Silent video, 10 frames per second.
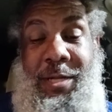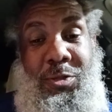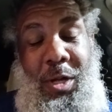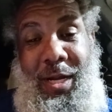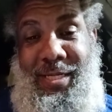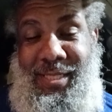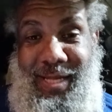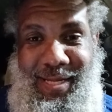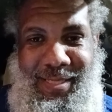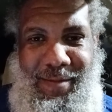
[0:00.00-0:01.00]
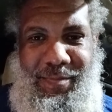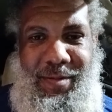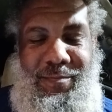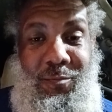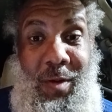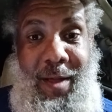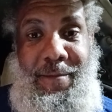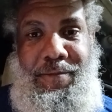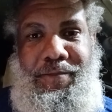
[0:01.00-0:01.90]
need you all to understand something, right?